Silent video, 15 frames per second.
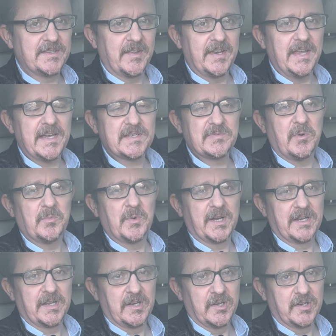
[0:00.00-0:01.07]
The next one we're
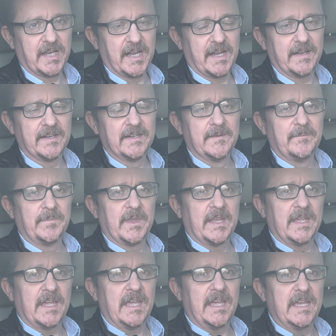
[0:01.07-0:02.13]
going to look at
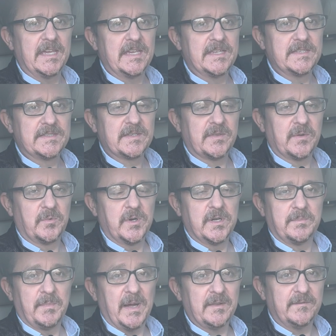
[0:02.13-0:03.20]
is the
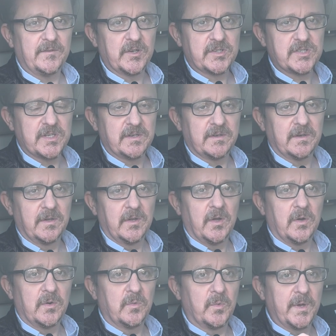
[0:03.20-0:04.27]
word malfunction
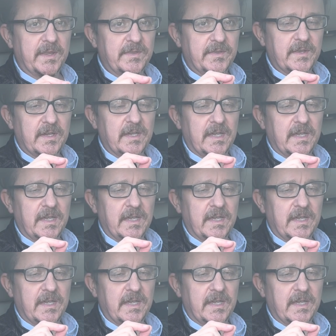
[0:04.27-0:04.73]
with